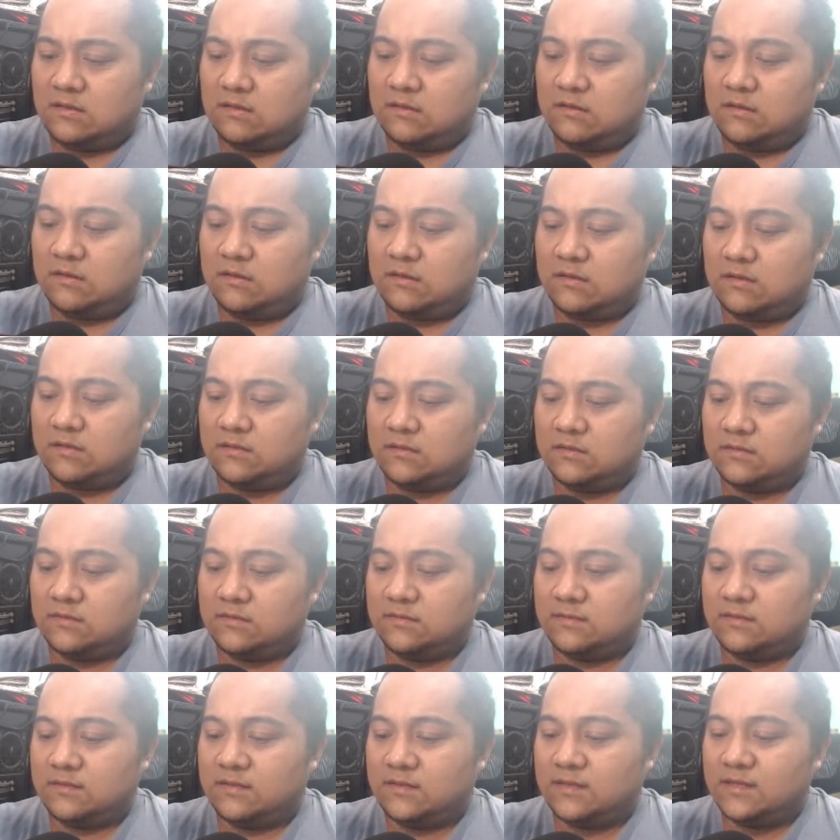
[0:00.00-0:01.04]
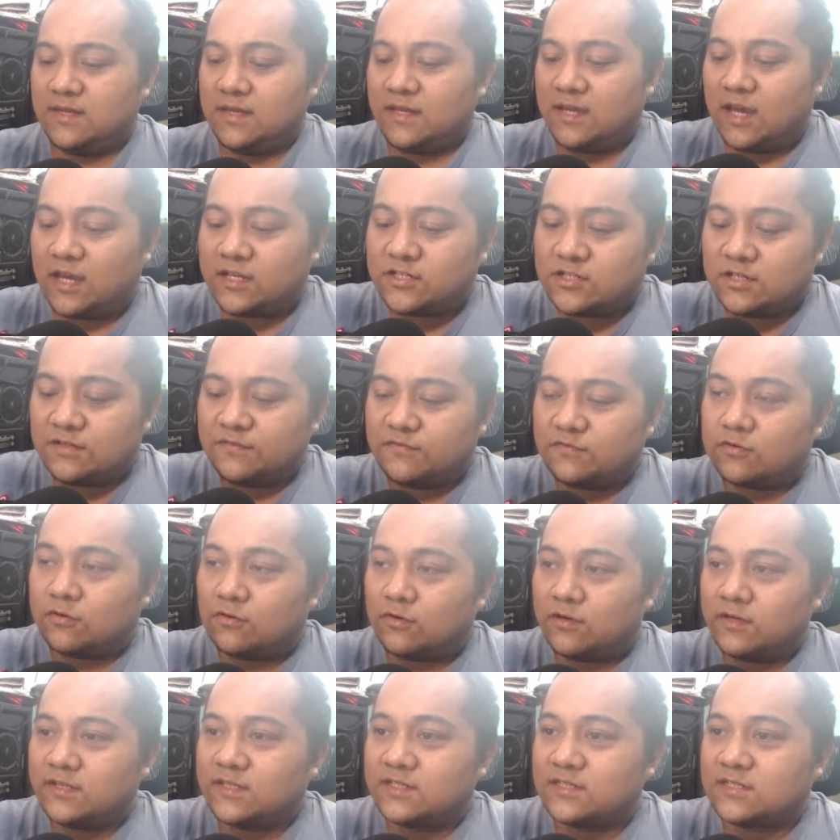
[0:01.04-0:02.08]
Ugh. I should have
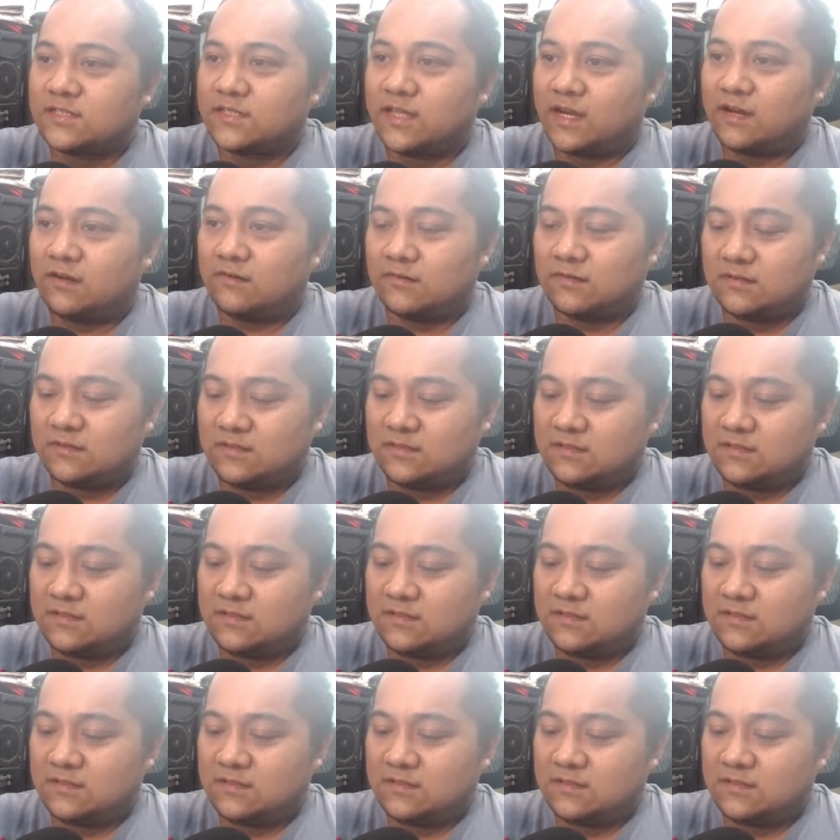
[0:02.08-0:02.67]
torn this down